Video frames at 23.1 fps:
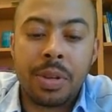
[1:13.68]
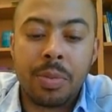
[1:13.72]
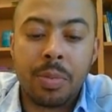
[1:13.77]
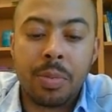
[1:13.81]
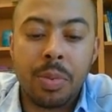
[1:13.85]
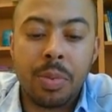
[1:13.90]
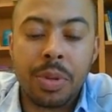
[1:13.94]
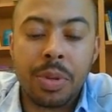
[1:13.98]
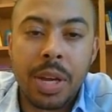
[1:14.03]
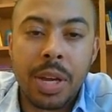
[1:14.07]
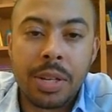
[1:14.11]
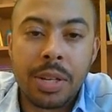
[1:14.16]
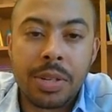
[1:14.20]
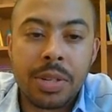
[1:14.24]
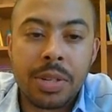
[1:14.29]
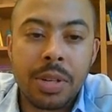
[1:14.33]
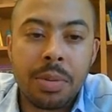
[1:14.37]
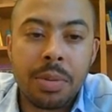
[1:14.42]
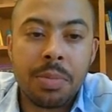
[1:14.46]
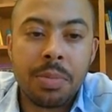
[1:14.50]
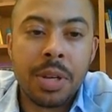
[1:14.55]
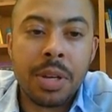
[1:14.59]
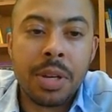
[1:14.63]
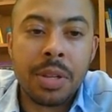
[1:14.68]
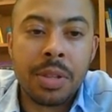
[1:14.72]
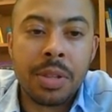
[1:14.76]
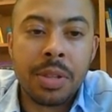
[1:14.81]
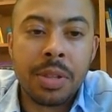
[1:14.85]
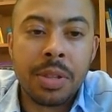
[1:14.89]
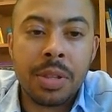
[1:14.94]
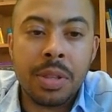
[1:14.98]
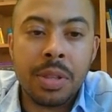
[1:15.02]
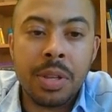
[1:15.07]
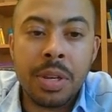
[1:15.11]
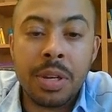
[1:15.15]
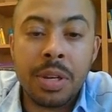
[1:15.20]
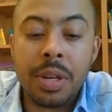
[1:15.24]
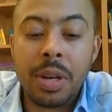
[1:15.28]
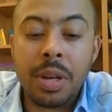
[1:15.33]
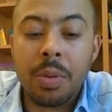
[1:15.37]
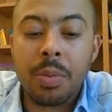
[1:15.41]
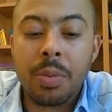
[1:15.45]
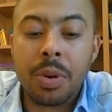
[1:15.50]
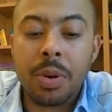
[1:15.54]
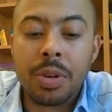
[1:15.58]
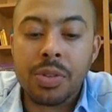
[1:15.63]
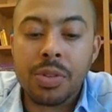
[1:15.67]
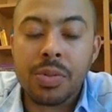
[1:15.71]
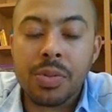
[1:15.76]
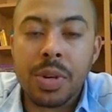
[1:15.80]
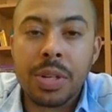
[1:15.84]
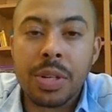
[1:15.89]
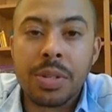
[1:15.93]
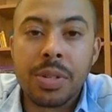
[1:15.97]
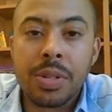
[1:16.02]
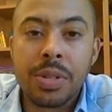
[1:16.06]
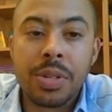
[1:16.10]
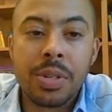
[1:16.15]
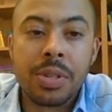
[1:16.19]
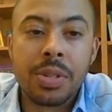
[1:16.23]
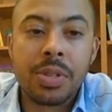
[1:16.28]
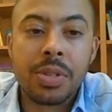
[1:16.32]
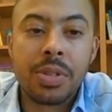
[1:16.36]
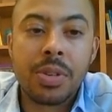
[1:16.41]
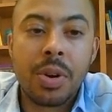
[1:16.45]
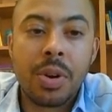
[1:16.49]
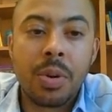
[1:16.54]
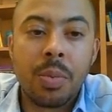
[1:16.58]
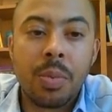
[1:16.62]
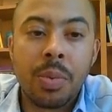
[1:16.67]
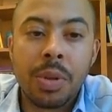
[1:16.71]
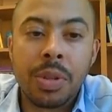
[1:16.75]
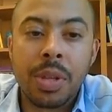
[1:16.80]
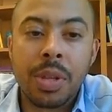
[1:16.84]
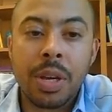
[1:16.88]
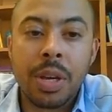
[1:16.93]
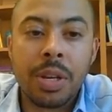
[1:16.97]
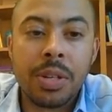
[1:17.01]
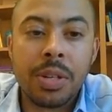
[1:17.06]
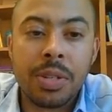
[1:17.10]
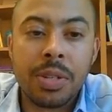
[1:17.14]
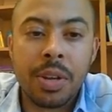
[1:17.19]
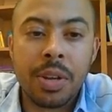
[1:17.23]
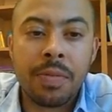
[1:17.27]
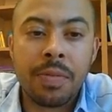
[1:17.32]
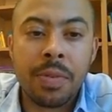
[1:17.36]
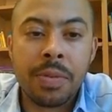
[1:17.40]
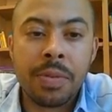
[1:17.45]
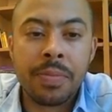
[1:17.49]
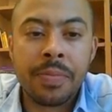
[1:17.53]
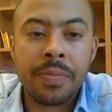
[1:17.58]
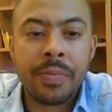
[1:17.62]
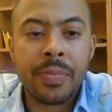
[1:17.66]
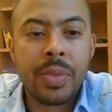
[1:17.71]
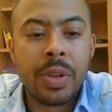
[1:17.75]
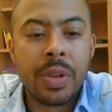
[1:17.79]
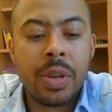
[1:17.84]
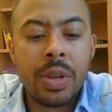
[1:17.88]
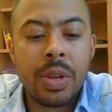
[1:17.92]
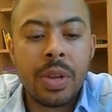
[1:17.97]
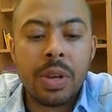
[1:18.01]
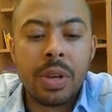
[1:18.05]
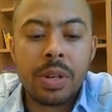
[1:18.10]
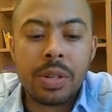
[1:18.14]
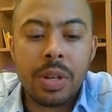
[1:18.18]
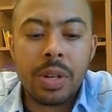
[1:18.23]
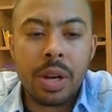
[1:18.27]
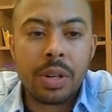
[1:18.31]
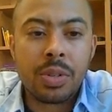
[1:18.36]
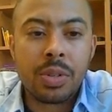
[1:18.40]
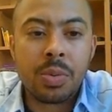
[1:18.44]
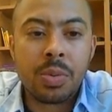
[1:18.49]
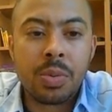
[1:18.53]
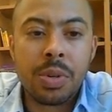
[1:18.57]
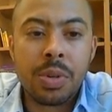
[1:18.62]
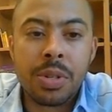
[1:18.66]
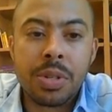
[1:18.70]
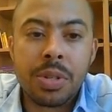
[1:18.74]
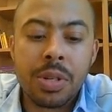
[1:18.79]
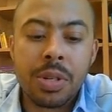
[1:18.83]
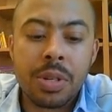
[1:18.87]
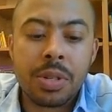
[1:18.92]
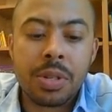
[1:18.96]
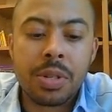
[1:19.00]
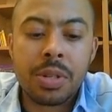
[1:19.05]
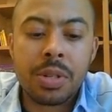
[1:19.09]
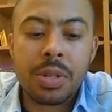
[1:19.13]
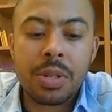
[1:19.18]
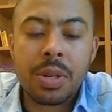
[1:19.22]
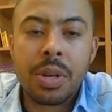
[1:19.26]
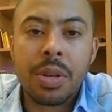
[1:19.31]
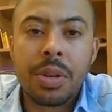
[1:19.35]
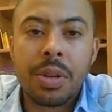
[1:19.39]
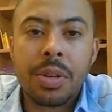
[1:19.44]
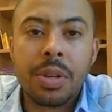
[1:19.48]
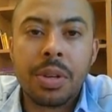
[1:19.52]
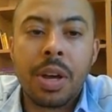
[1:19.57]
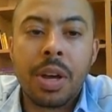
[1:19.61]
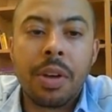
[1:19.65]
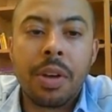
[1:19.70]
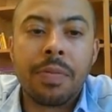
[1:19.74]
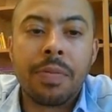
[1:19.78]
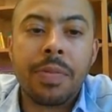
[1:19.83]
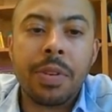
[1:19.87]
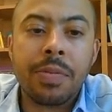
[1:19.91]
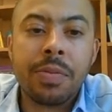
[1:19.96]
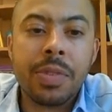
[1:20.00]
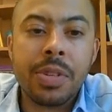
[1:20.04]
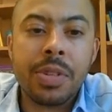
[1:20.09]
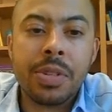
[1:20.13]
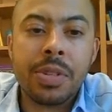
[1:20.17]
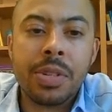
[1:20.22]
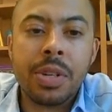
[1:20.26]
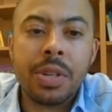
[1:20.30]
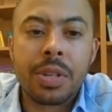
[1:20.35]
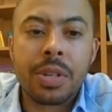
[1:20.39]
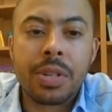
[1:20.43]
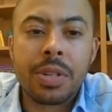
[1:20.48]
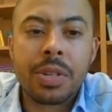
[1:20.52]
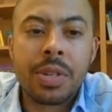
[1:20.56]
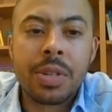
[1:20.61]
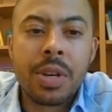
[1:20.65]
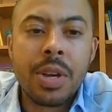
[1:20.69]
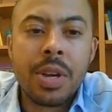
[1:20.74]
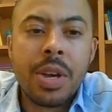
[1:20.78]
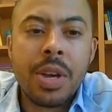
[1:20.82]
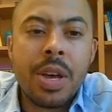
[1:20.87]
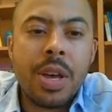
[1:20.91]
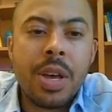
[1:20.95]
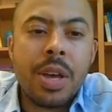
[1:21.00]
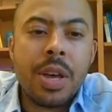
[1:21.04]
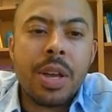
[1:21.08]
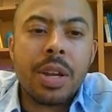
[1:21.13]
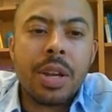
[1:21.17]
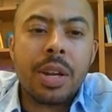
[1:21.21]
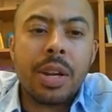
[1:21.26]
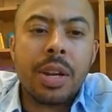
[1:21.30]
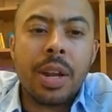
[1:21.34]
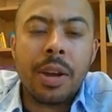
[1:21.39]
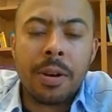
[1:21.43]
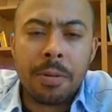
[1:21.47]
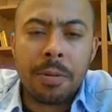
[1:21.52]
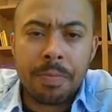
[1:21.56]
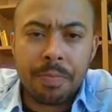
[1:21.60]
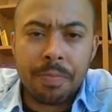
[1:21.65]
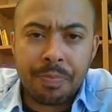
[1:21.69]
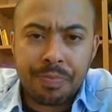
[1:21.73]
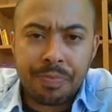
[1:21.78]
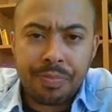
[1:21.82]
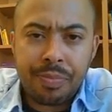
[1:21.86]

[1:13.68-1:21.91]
with that subnet, the network address is going to start with 87.26.56. Now,